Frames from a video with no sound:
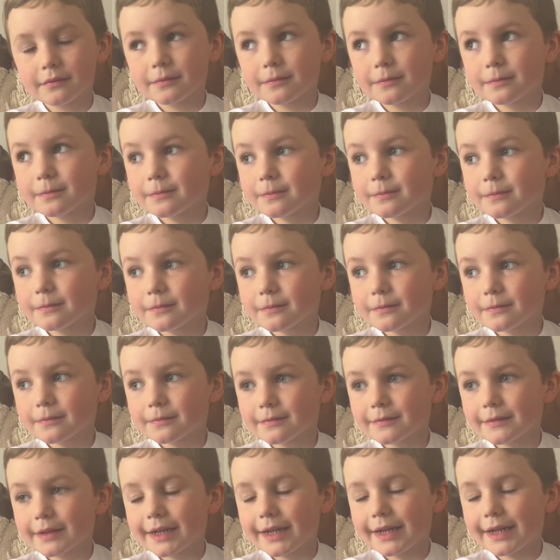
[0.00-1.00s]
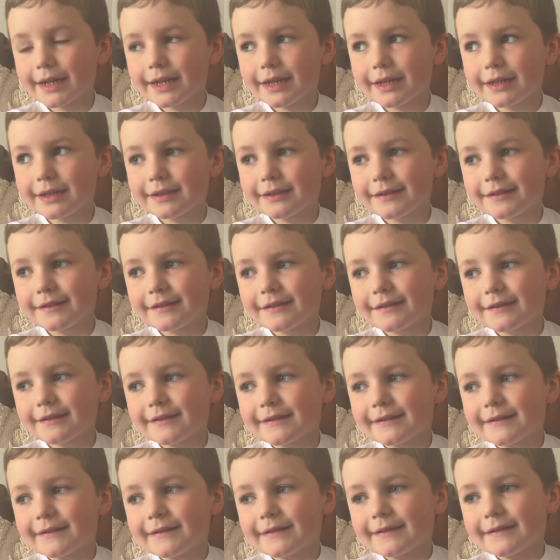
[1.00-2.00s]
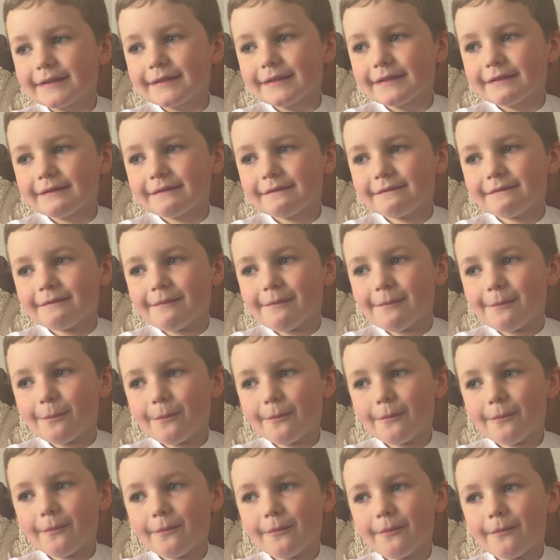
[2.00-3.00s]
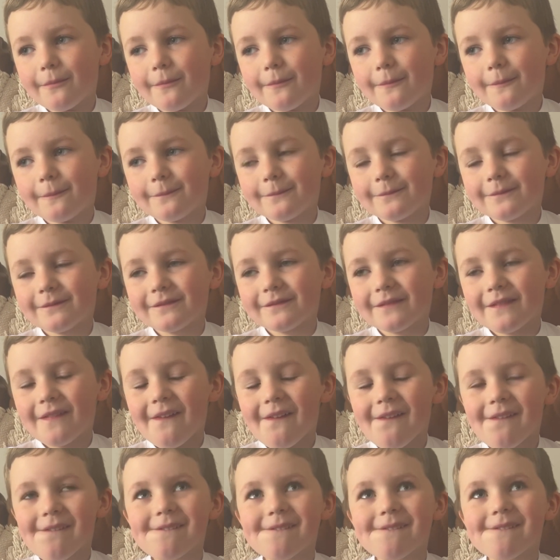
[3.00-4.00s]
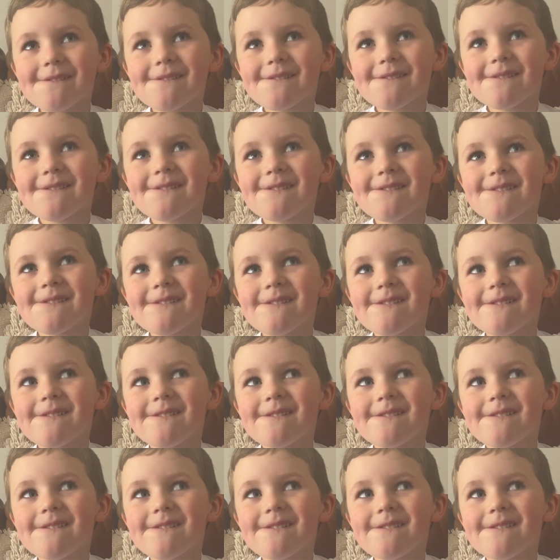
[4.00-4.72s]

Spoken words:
No one is speaking in this clip.